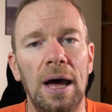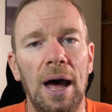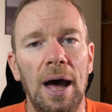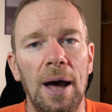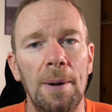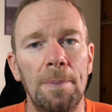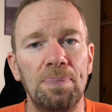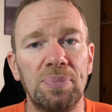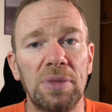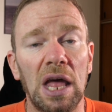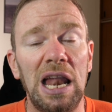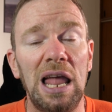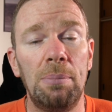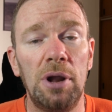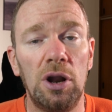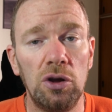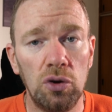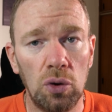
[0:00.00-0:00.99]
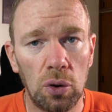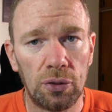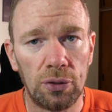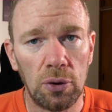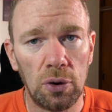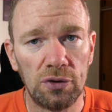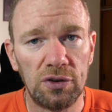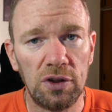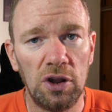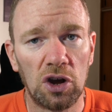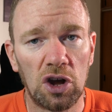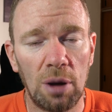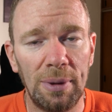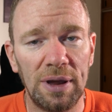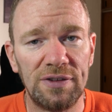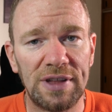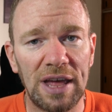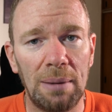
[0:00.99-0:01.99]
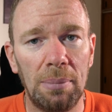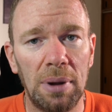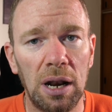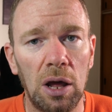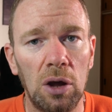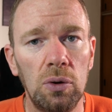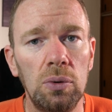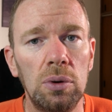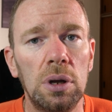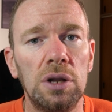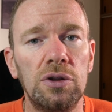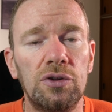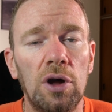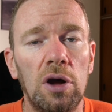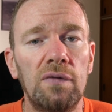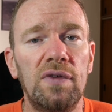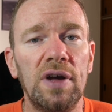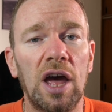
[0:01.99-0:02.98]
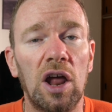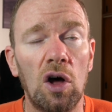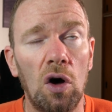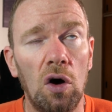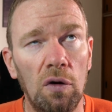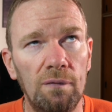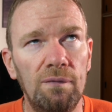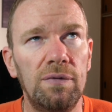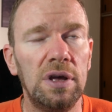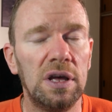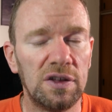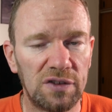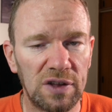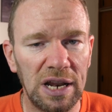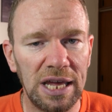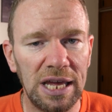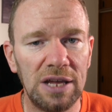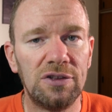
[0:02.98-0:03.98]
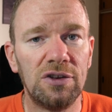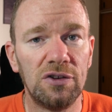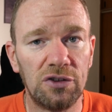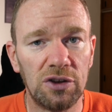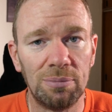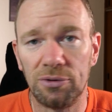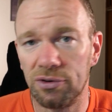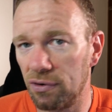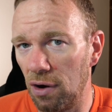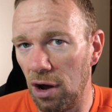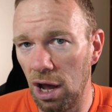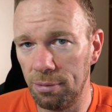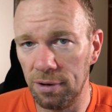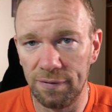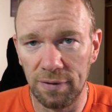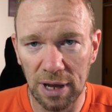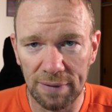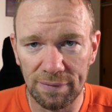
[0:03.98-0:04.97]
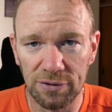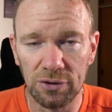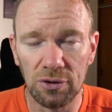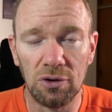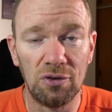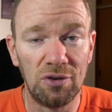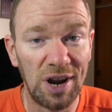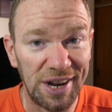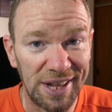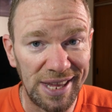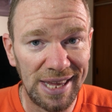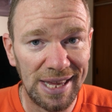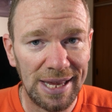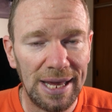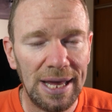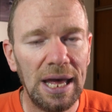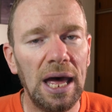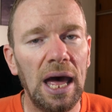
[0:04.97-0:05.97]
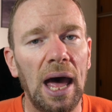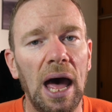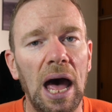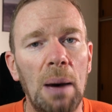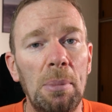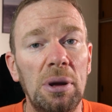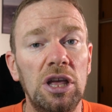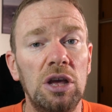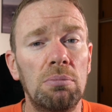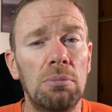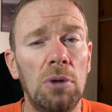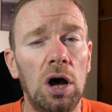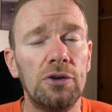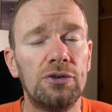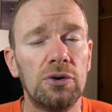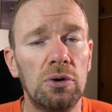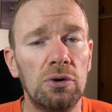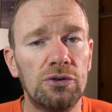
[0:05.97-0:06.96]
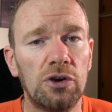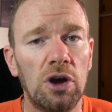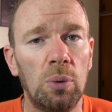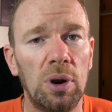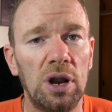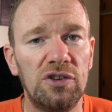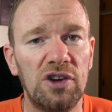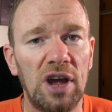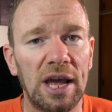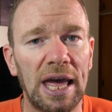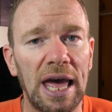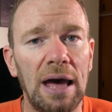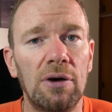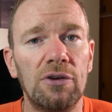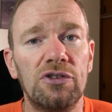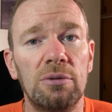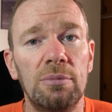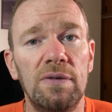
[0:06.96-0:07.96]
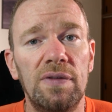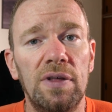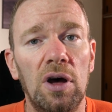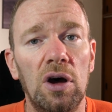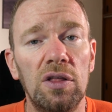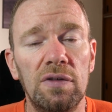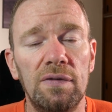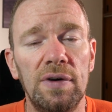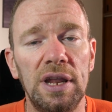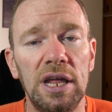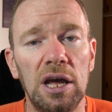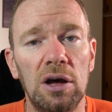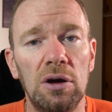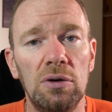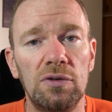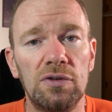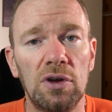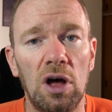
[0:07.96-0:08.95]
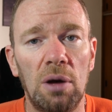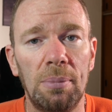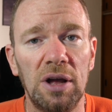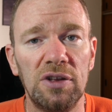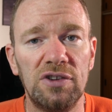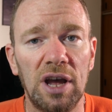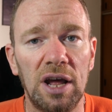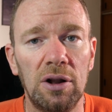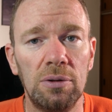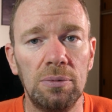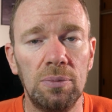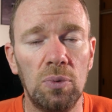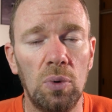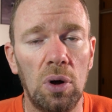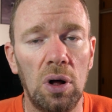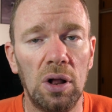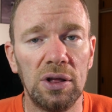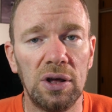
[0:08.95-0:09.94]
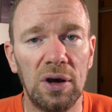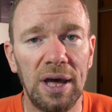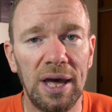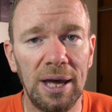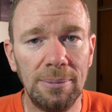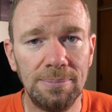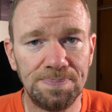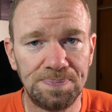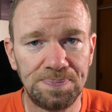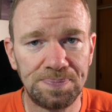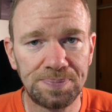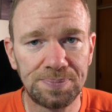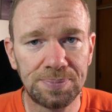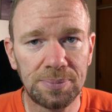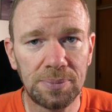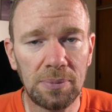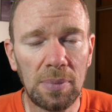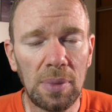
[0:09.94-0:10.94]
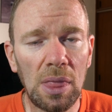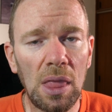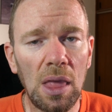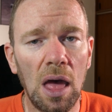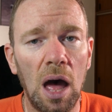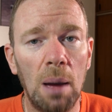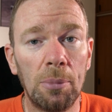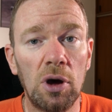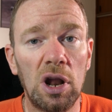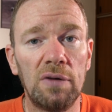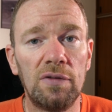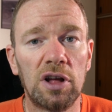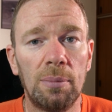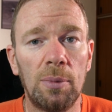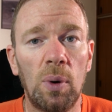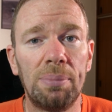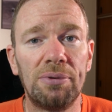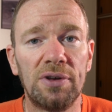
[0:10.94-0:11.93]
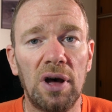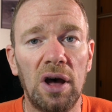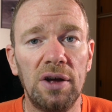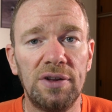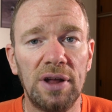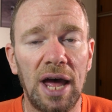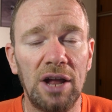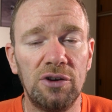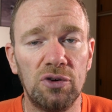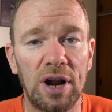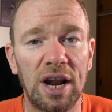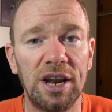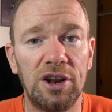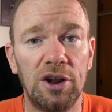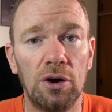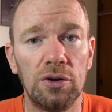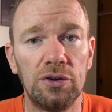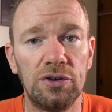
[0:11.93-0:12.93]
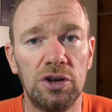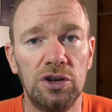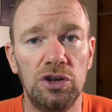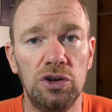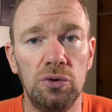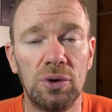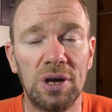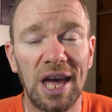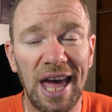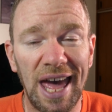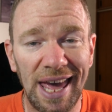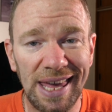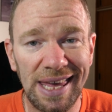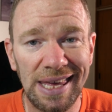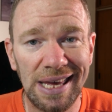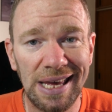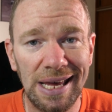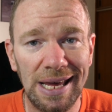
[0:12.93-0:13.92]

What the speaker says: Let me know your thoughts in the comments down below. Don't forget, obviously, to subscribe if you haven't already. And you might also want to check out some of the other videos on my channel while you're here. Go and have a look at my website, andrewandy.uk.